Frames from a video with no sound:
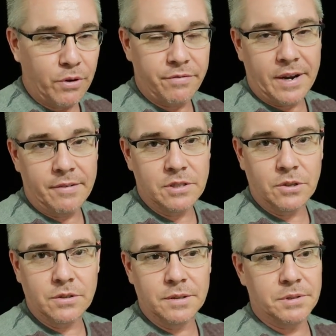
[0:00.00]
45
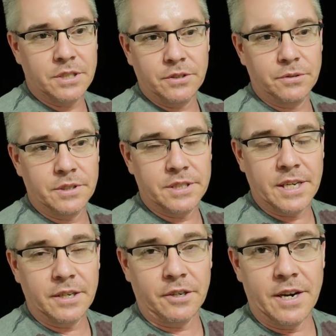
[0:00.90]
years old, and I'm still doing this kind of.